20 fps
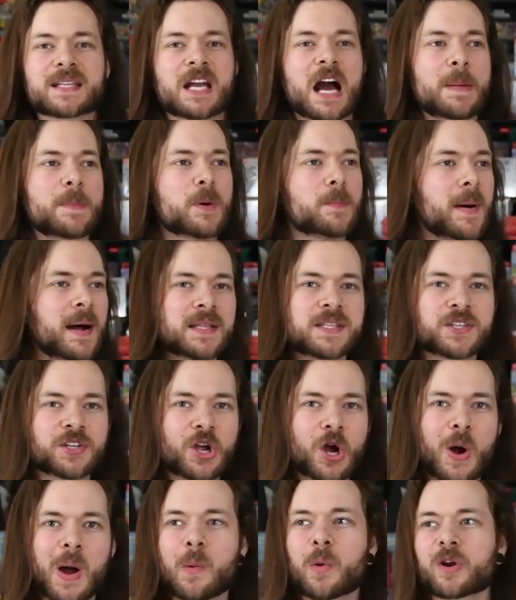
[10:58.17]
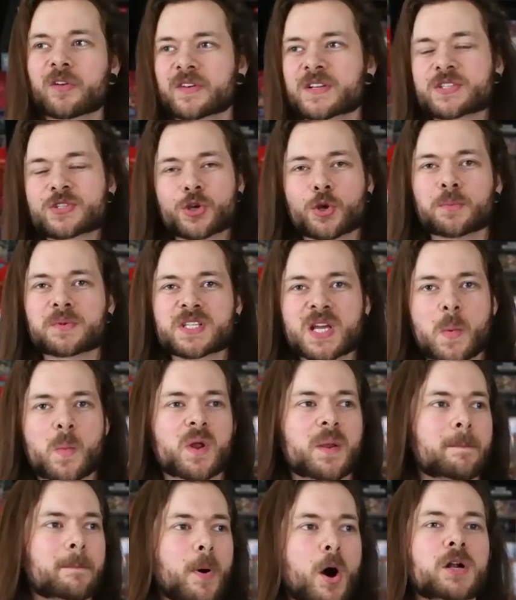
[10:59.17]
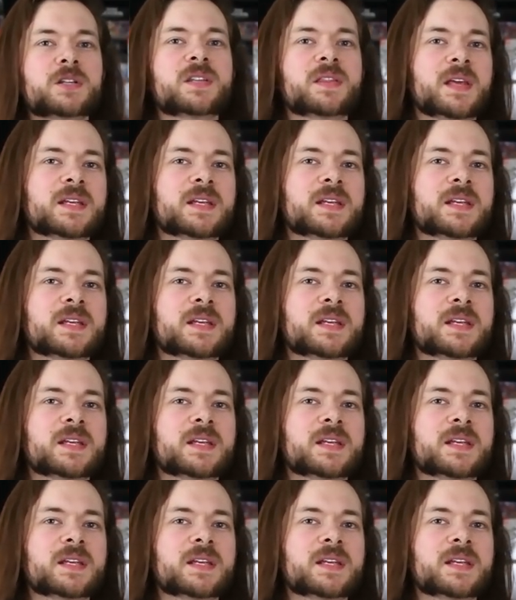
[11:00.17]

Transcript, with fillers: a couple months ago, I would have assumed someone mocked